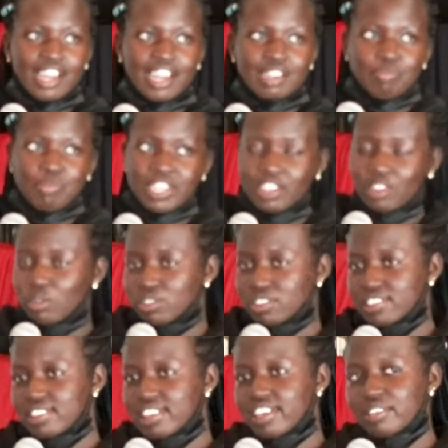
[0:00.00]
and buy
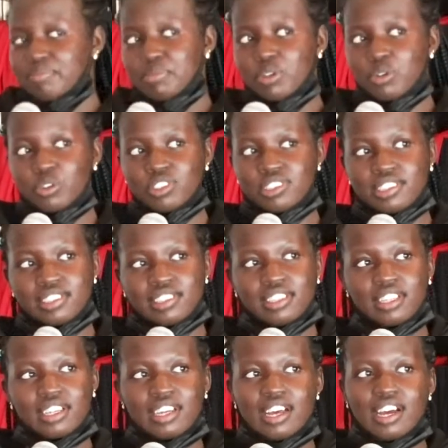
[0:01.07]
clothes there because
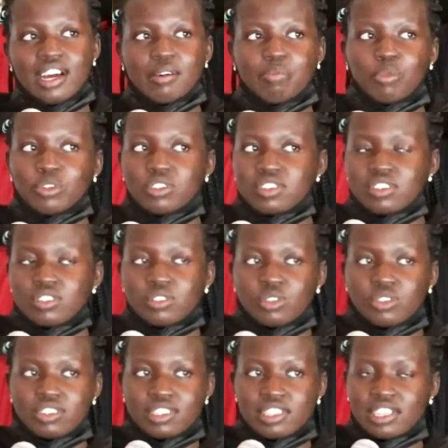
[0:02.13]
most
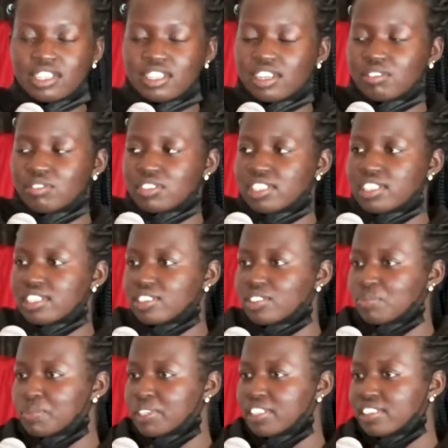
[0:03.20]
stores in Kenya are very
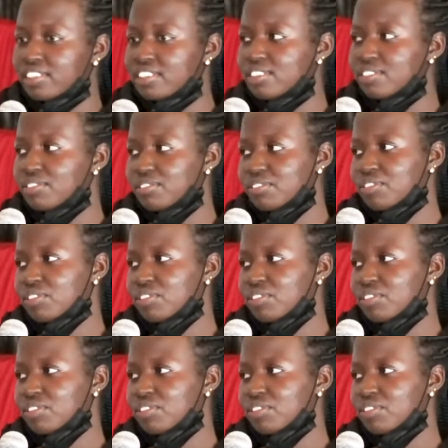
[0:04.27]
expensive.